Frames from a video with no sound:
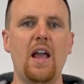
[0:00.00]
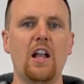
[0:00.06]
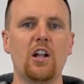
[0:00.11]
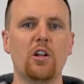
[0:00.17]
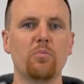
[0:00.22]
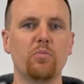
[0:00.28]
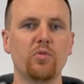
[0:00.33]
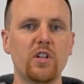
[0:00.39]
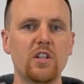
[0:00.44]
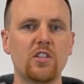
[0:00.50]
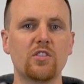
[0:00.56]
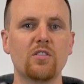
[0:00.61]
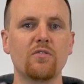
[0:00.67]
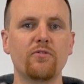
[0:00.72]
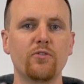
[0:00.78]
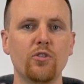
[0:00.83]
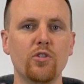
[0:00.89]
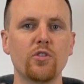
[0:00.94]
and completes
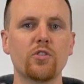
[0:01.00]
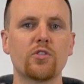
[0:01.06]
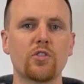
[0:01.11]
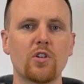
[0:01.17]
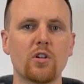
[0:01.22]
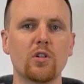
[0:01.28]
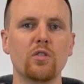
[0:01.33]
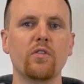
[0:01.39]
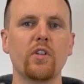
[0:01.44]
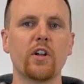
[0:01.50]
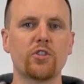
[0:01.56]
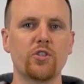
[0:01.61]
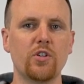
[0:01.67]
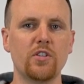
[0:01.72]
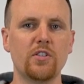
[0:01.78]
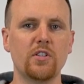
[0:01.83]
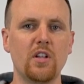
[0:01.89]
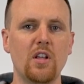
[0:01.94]
the full circle of
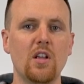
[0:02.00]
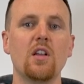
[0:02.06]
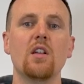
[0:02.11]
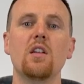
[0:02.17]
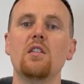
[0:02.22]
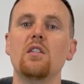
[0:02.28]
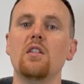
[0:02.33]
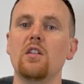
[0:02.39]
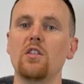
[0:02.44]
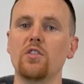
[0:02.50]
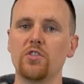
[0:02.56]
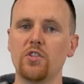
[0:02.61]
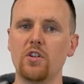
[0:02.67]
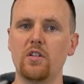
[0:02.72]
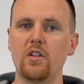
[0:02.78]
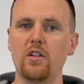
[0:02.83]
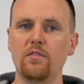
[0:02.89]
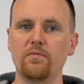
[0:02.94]
electricity in a
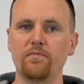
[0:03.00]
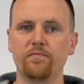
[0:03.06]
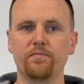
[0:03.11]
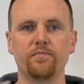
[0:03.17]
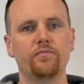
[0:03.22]
circuit.